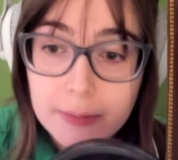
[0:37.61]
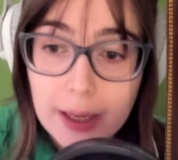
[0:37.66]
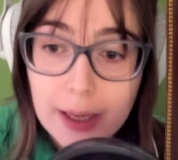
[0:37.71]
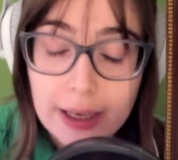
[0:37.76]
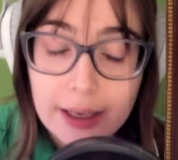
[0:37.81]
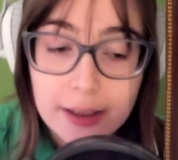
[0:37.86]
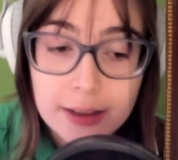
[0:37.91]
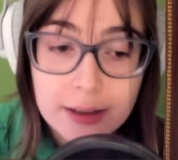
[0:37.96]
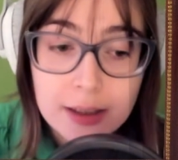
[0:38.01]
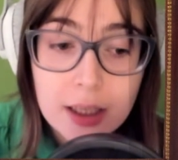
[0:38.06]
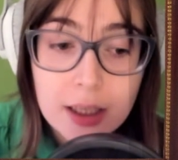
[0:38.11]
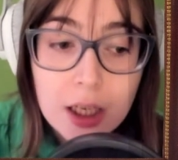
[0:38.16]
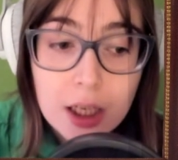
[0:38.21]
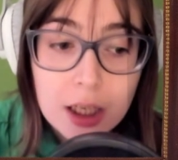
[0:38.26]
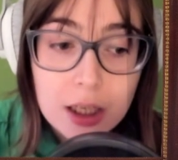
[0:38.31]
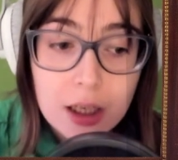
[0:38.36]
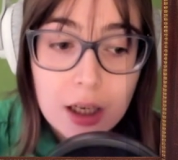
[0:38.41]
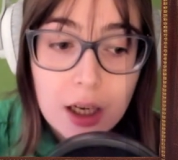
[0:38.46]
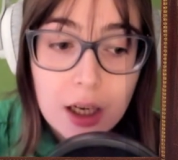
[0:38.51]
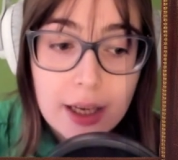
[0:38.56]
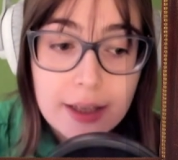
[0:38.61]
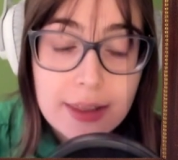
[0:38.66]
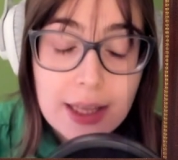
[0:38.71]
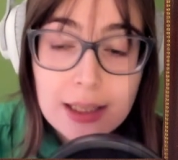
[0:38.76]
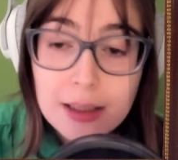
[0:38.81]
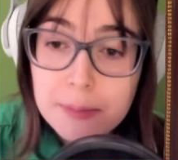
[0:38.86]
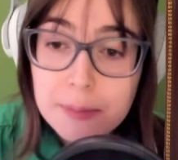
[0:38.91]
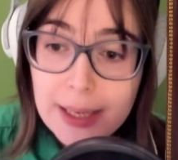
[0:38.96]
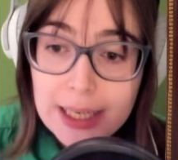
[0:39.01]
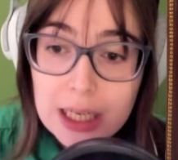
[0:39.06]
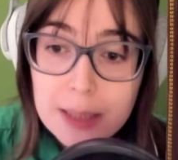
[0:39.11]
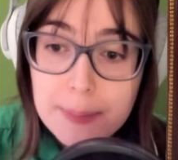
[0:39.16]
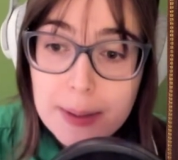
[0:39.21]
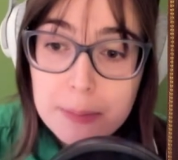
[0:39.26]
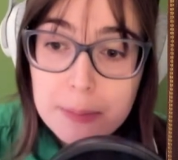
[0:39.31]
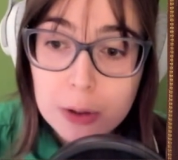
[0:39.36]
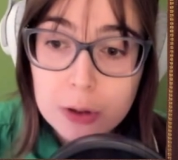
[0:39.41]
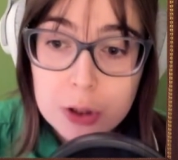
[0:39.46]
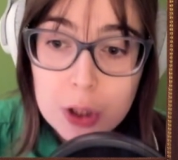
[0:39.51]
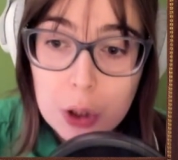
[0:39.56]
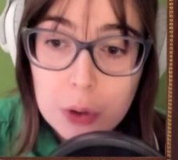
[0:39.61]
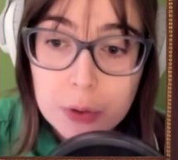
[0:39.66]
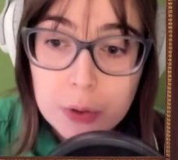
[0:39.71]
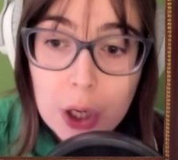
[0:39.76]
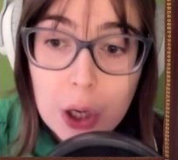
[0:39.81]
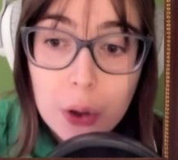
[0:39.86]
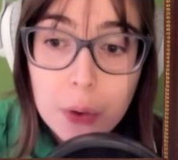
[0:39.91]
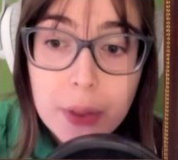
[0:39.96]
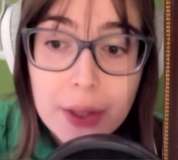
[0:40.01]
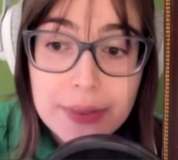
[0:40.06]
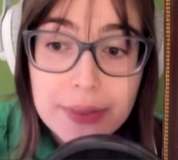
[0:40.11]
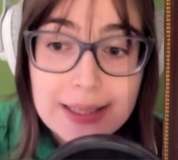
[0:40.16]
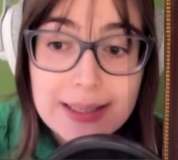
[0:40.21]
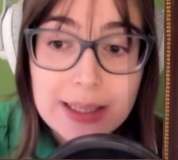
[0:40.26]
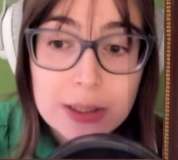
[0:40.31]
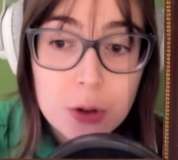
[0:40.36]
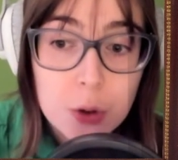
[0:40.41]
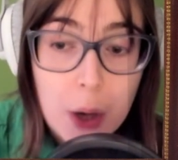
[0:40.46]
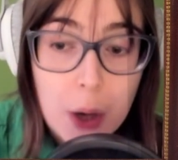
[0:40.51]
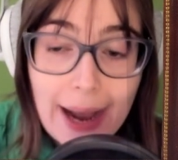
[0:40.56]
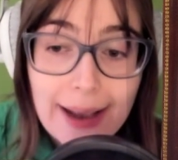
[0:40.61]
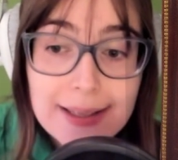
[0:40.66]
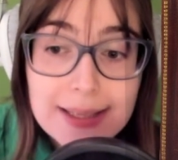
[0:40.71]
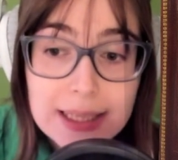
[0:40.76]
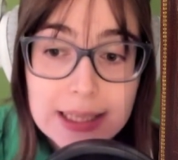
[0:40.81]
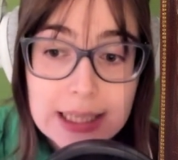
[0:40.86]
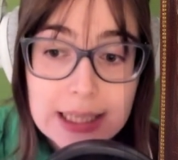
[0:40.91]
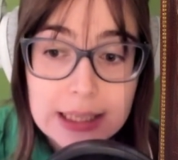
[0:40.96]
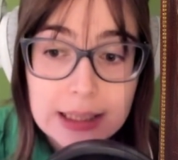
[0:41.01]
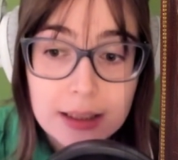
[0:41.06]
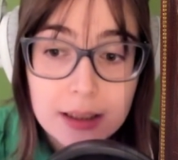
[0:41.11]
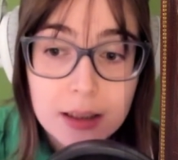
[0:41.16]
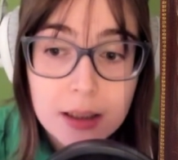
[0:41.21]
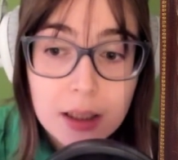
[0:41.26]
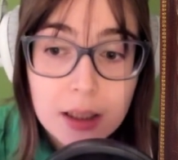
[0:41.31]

And I think many people don't know that this atrocity